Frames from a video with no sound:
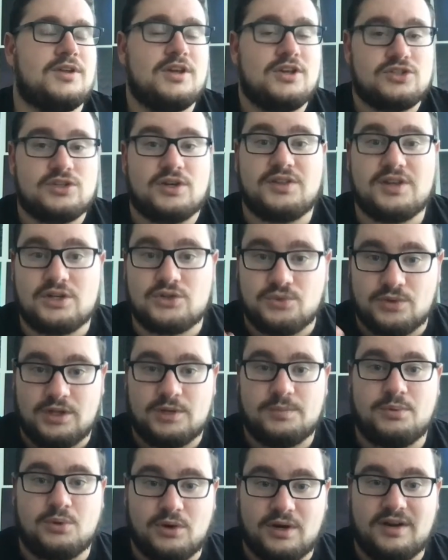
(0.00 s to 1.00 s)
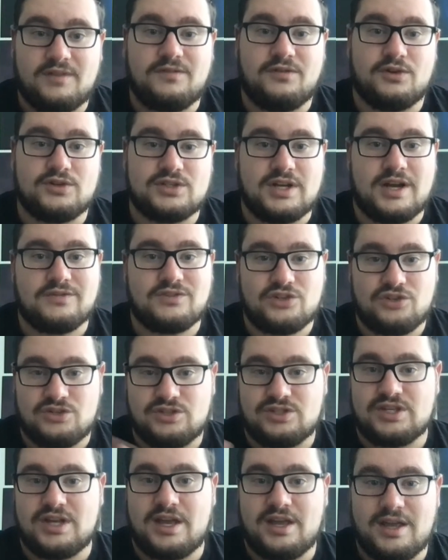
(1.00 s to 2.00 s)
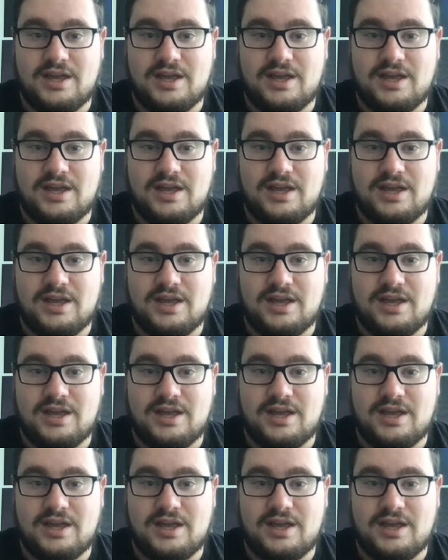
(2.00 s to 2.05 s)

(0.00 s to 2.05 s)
So I think it's really important, first off, to just say,